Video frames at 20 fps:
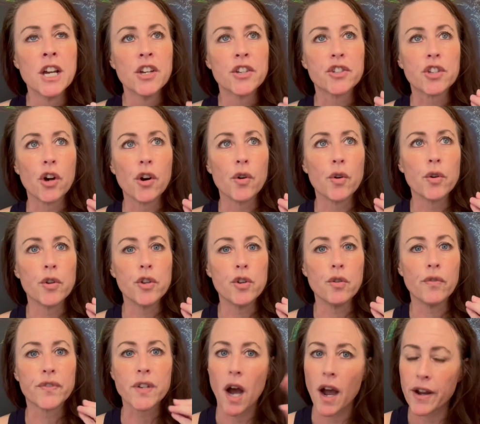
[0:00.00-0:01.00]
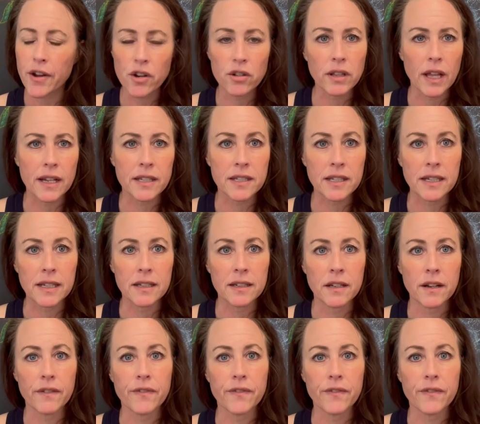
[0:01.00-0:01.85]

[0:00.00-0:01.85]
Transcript: So you've taught your lesson.